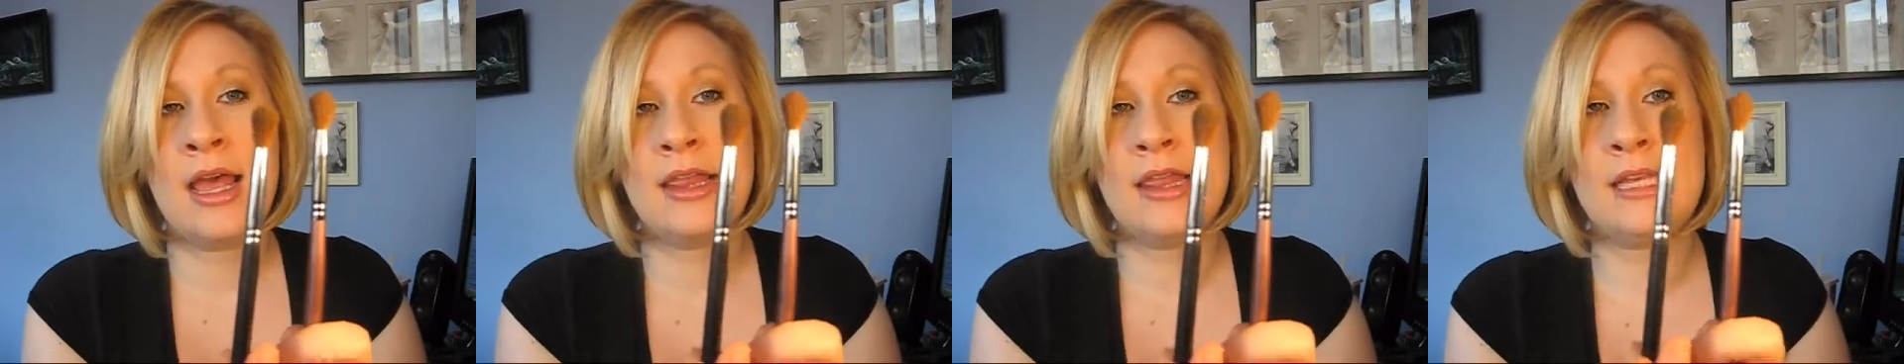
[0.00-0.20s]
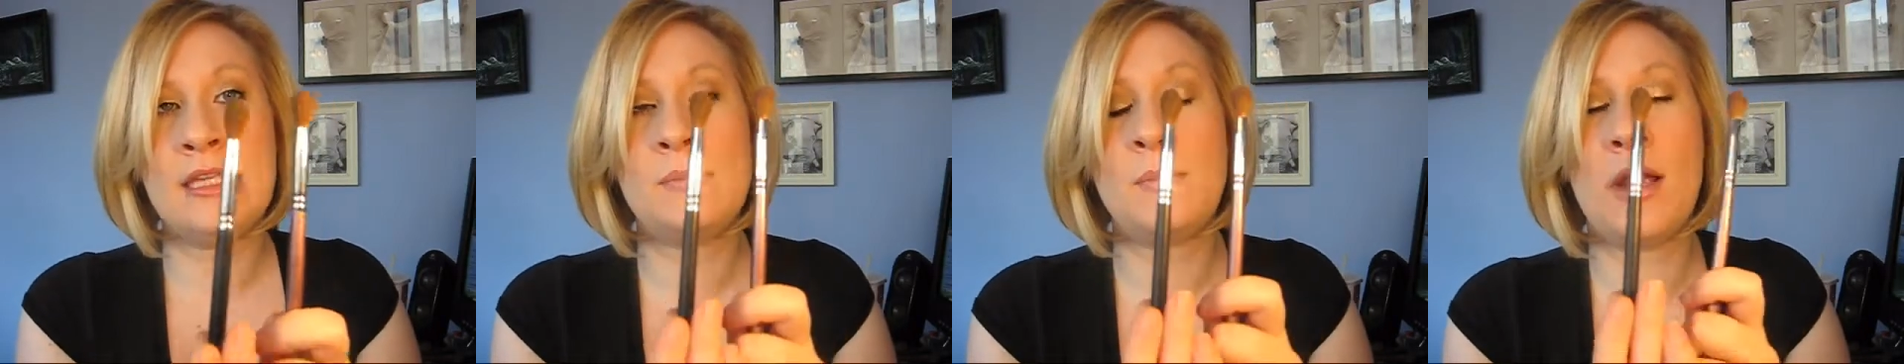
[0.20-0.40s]

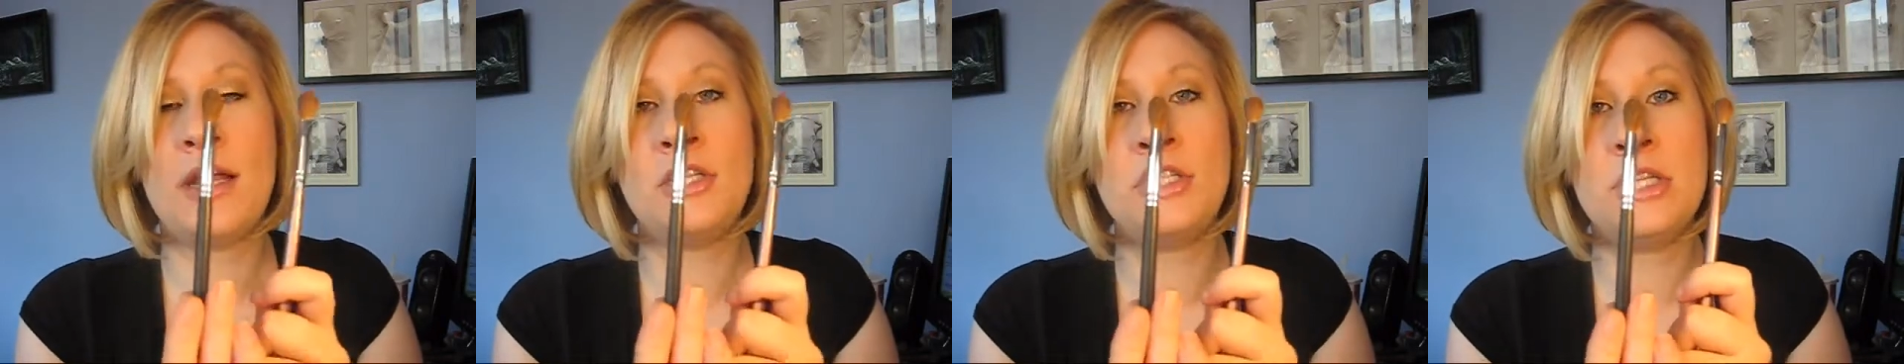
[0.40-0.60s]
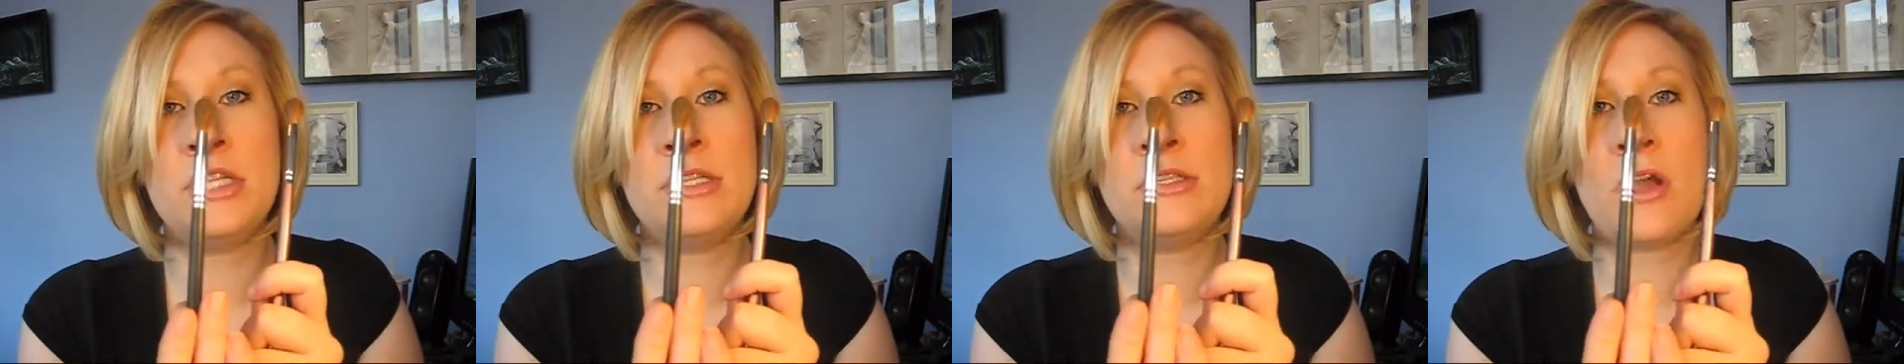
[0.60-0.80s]
These
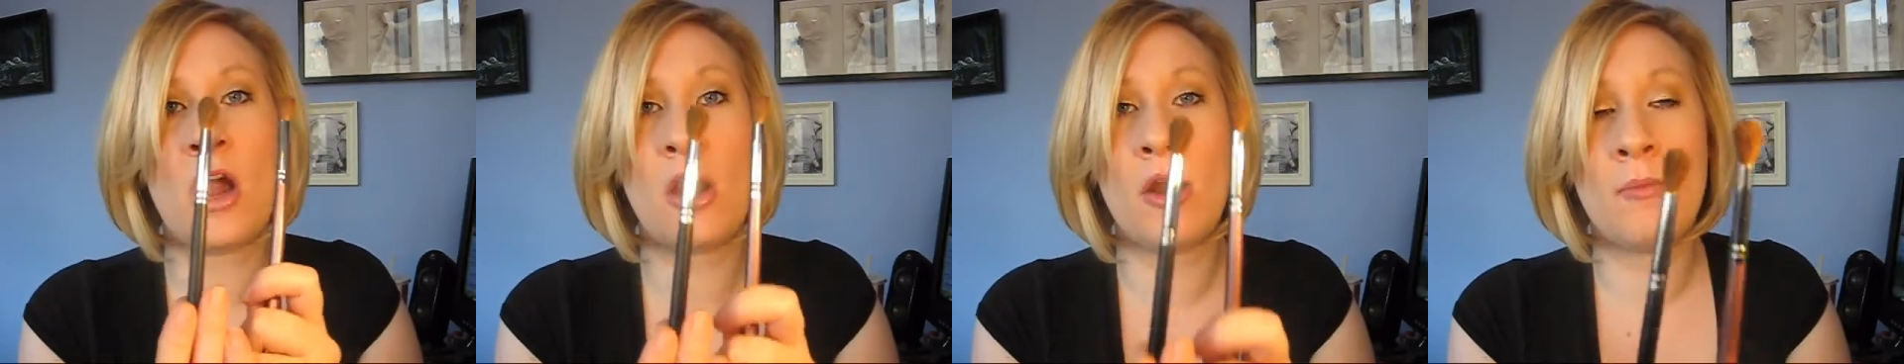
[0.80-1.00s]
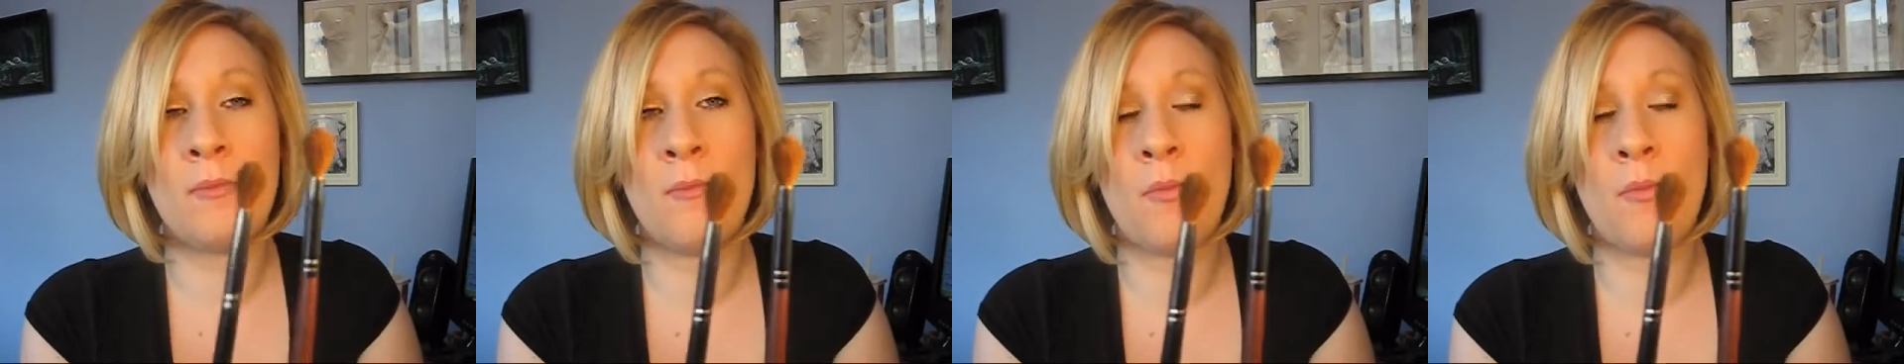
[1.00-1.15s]
brushes are